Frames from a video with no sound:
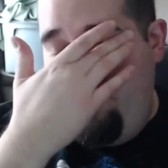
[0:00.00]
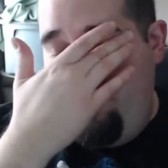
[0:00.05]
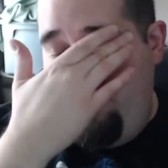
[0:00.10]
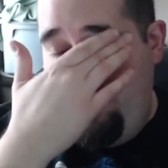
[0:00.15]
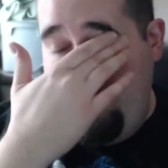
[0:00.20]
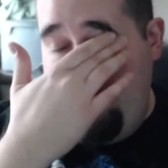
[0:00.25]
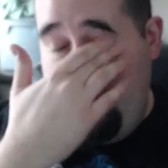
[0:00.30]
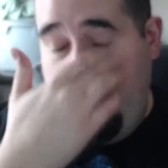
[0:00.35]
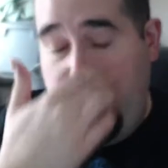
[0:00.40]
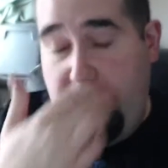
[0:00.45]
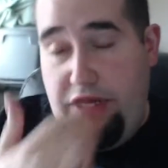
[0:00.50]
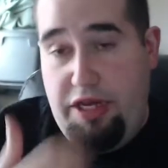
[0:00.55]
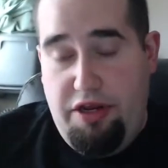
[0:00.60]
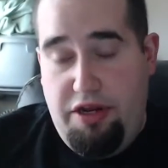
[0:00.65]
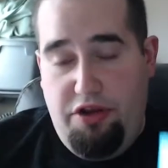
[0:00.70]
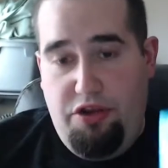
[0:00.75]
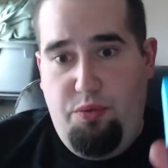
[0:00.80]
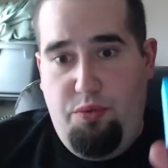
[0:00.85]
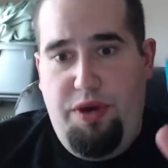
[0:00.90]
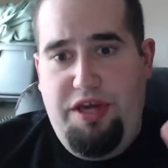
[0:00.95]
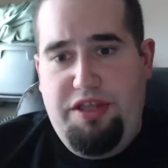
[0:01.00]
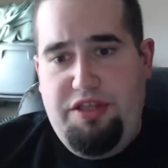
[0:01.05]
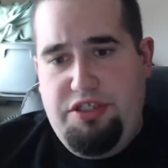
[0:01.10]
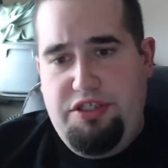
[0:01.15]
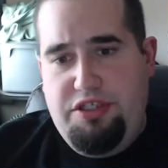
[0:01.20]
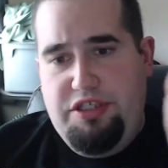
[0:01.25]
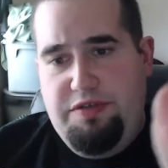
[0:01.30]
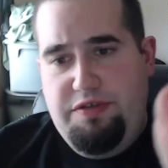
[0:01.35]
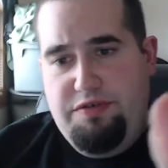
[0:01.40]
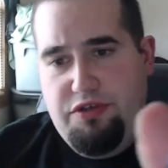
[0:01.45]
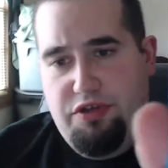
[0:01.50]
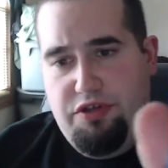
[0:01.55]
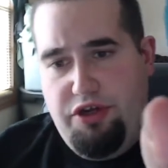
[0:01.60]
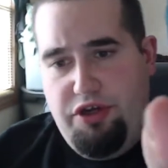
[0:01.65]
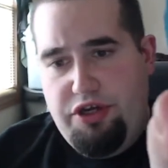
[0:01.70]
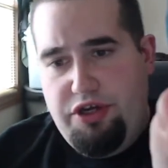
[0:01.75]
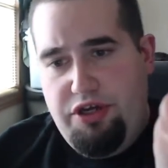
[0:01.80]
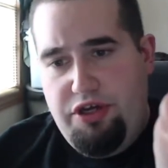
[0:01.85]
feel and the way these sleeves look,